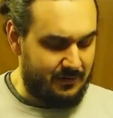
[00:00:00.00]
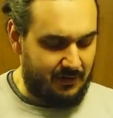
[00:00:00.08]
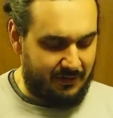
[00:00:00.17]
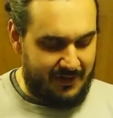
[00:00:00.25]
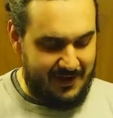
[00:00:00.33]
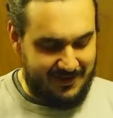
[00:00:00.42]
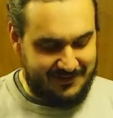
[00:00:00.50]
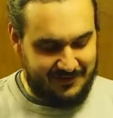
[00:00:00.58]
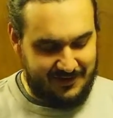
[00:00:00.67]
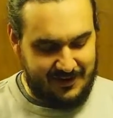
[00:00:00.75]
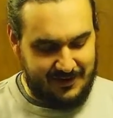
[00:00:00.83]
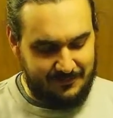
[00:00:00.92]
that
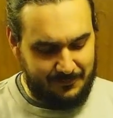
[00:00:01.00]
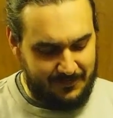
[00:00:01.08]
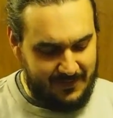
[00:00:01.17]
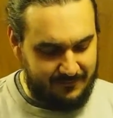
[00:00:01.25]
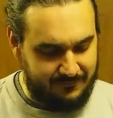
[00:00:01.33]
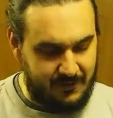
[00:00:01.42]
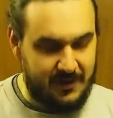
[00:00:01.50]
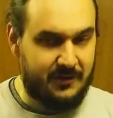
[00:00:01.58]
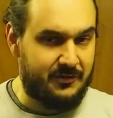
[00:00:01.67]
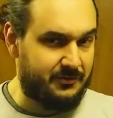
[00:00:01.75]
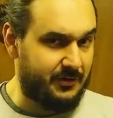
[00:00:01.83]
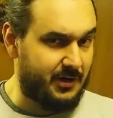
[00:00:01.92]
uh, that front end of
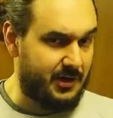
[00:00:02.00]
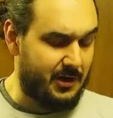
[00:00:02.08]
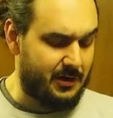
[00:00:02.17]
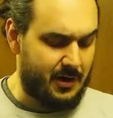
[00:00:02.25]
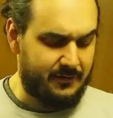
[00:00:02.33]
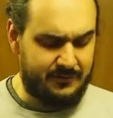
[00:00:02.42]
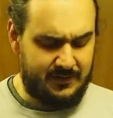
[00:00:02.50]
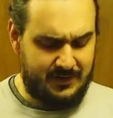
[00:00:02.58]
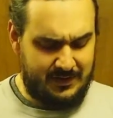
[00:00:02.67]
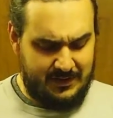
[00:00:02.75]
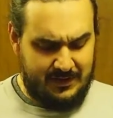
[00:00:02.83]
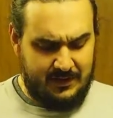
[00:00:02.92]
the trigger guard off,
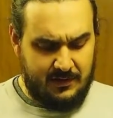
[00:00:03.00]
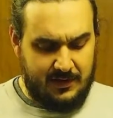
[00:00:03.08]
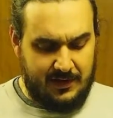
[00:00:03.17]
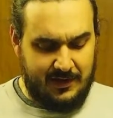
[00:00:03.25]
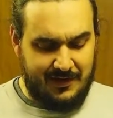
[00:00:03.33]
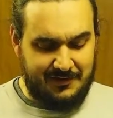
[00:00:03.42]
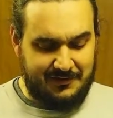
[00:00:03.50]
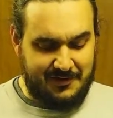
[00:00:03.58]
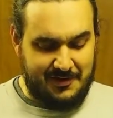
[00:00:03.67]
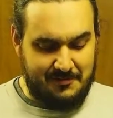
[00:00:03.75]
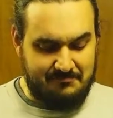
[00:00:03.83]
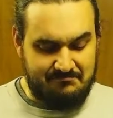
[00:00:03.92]
and
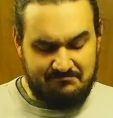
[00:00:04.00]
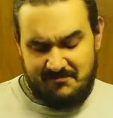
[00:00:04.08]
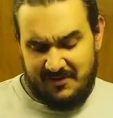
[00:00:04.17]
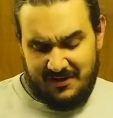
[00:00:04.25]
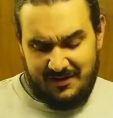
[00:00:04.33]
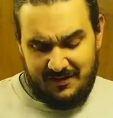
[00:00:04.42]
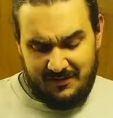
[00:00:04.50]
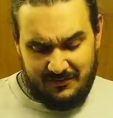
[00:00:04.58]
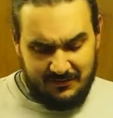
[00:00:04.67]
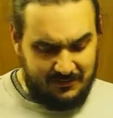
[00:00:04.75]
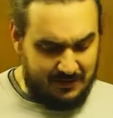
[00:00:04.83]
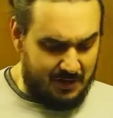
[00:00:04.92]
um,
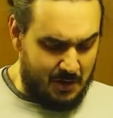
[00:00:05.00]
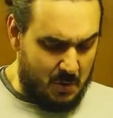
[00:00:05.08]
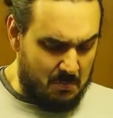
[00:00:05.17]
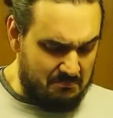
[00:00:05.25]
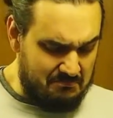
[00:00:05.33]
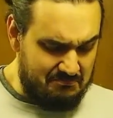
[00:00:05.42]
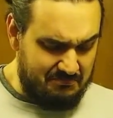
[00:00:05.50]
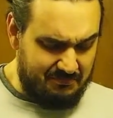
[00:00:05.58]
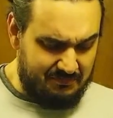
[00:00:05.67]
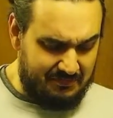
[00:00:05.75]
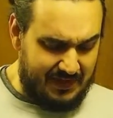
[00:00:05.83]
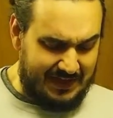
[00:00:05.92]
you know
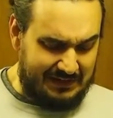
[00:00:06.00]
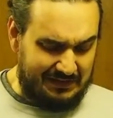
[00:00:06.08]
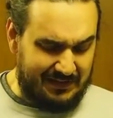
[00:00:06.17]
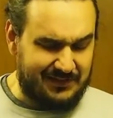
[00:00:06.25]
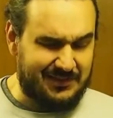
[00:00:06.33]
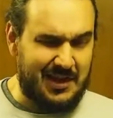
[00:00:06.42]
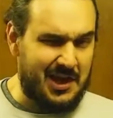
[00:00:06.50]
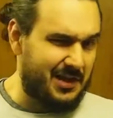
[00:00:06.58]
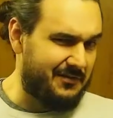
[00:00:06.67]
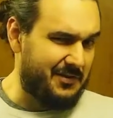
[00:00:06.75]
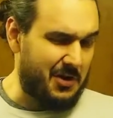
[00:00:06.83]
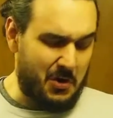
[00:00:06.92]
that that's kind
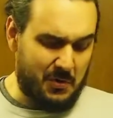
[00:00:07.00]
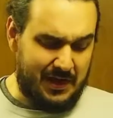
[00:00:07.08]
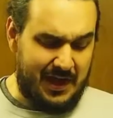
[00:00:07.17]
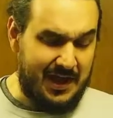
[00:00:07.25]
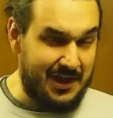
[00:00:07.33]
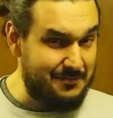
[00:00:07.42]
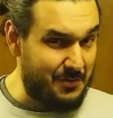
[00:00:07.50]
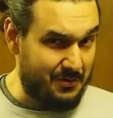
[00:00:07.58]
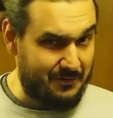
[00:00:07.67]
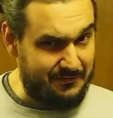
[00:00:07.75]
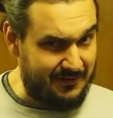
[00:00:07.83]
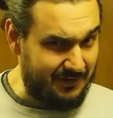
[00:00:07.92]
of an okay mode
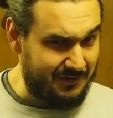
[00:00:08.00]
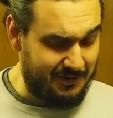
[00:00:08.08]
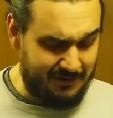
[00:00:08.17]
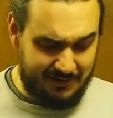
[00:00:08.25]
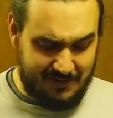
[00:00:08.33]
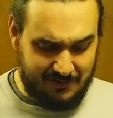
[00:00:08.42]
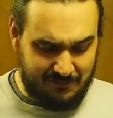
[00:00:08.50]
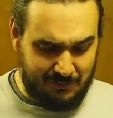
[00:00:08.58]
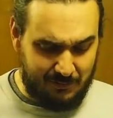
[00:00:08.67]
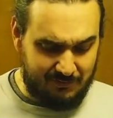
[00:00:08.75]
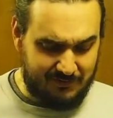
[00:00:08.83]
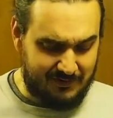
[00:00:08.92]
of failure. You're not
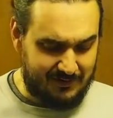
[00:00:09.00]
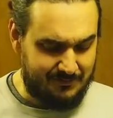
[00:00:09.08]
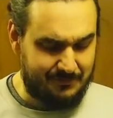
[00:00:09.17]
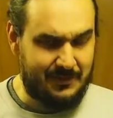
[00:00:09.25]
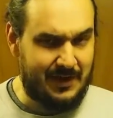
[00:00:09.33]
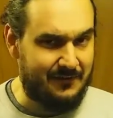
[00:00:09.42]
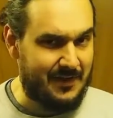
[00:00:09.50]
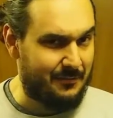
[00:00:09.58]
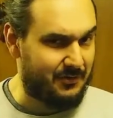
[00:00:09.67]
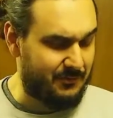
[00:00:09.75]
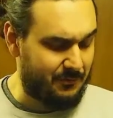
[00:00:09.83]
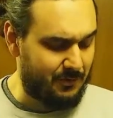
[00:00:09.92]
supposed to have that
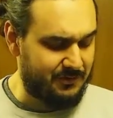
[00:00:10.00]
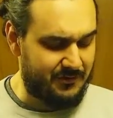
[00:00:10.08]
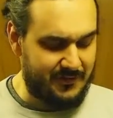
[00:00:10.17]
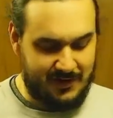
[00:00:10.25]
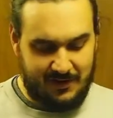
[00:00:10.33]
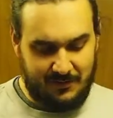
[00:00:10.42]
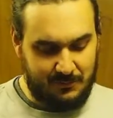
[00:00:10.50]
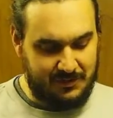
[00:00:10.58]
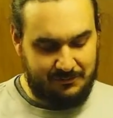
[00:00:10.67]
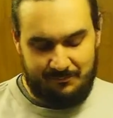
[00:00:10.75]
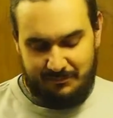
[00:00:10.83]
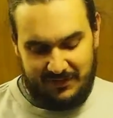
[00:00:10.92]
much force on there, and we
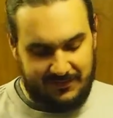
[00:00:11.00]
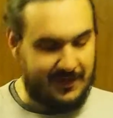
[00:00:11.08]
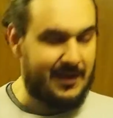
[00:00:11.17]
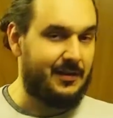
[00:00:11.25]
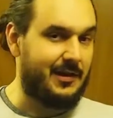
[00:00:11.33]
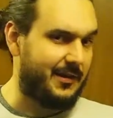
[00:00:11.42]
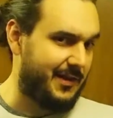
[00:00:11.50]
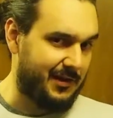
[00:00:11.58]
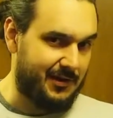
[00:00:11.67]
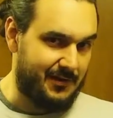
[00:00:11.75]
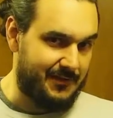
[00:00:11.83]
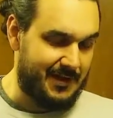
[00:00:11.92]
beat the hell out of that
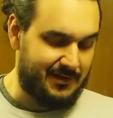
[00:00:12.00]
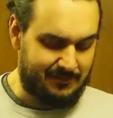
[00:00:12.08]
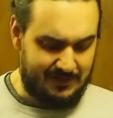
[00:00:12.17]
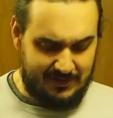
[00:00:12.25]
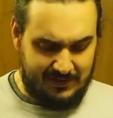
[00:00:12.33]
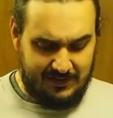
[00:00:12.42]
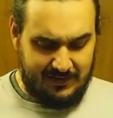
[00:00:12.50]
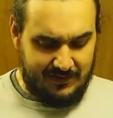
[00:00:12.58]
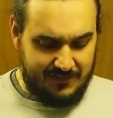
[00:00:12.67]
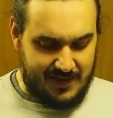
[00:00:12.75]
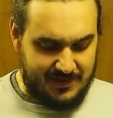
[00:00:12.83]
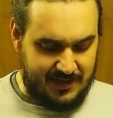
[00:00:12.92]
gun that
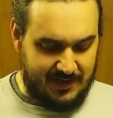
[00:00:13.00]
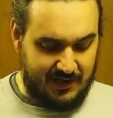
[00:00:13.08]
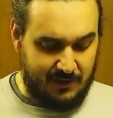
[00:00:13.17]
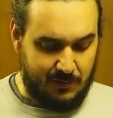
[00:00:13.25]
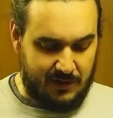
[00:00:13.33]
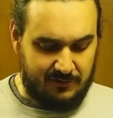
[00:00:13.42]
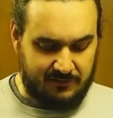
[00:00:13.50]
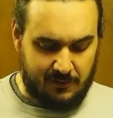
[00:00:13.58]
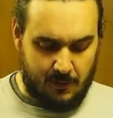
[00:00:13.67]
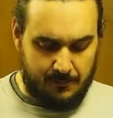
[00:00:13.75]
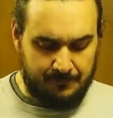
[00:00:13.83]
that day anyway. So